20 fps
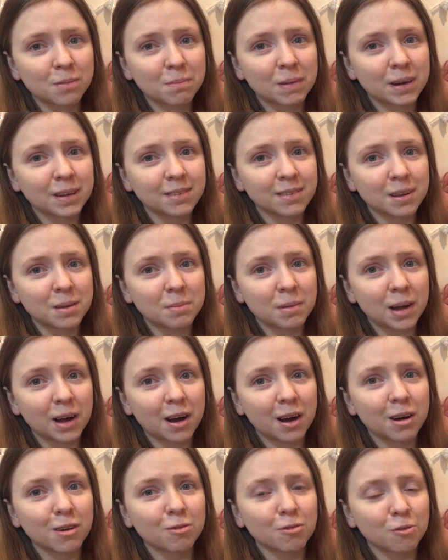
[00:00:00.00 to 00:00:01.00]
on my
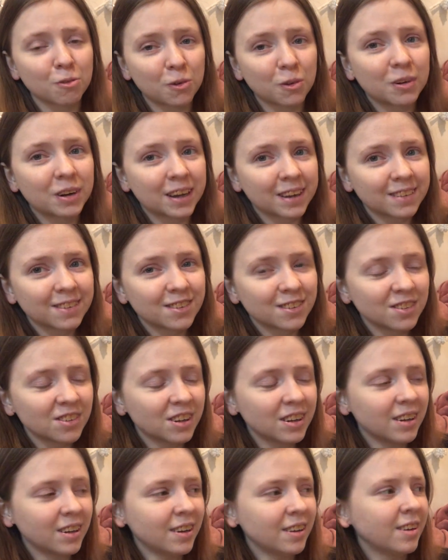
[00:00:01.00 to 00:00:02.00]
TBR for next
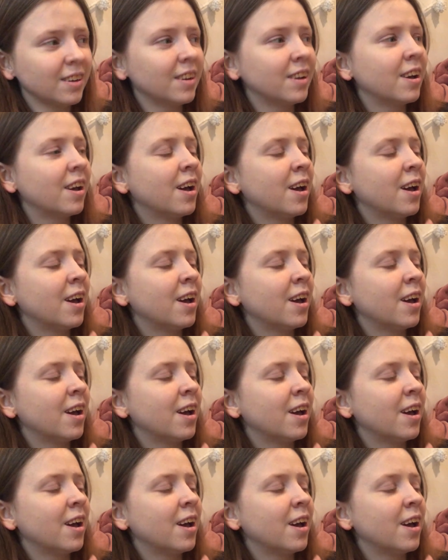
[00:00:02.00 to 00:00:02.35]
year,